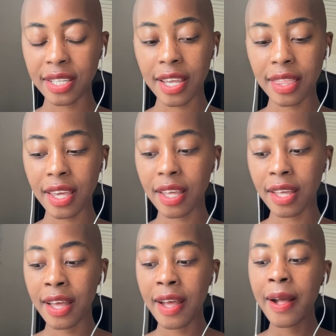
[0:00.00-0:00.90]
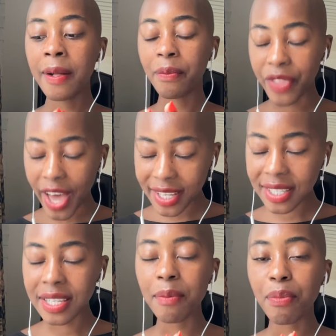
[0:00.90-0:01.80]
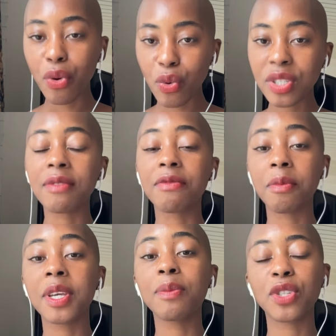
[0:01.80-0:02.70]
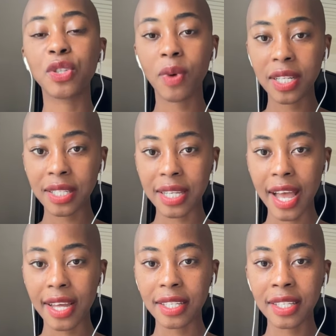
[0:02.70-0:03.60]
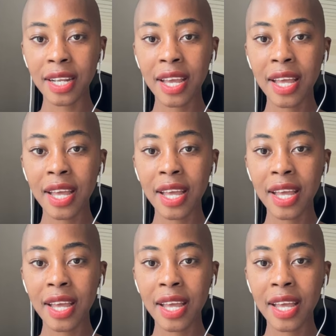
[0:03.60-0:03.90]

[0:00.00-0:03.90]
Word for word: And I think that's important for people to understand